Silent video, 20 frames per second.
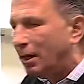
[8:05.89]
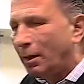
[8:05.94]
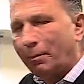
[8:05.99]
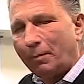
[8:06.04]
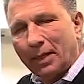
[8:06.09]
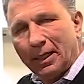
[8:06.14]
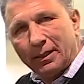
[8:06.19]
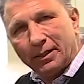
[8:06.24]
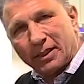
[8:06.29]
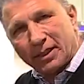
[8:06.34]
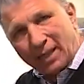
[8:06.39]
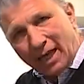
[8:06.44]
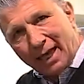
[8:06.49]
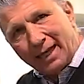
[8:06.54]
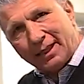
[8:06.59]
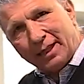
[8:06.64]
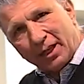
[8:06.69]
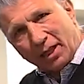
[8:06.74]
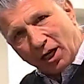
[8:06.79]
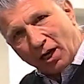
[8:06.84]
up
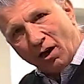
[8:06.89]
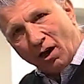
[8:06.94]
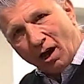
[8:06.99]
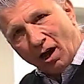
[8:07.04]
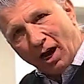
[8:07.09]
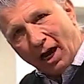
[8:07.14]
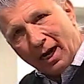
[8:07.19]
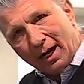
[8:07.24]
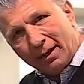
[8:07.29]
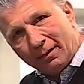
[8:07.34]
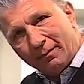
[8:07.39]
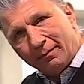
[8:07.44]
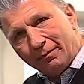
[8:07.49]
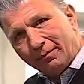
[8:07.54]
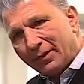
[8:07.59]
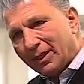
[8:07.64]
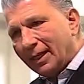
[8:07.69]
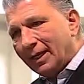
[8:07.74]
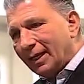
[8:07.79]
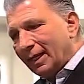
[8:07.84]
inside the car.
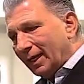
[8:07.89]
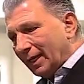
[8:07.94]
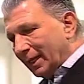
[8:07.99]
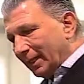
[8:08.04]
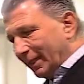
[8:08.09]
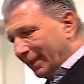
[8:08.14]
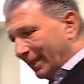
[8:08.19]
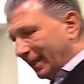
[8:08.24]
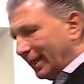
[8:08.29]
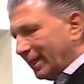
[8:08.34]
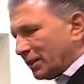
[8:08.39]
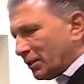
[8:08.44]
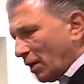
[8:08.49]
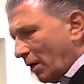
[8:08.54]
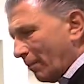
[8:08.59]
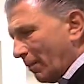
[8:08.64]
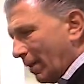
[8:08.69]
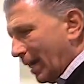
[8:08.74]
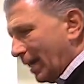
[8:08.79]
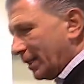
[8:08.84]
These
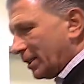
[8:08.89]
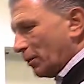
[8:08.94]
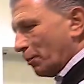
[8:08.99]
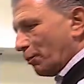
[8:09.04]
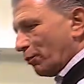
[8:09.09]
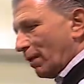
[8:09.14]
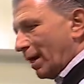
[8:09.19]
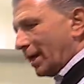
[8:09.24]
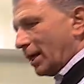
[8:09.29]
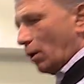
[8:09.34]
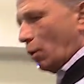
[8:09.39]
are made to break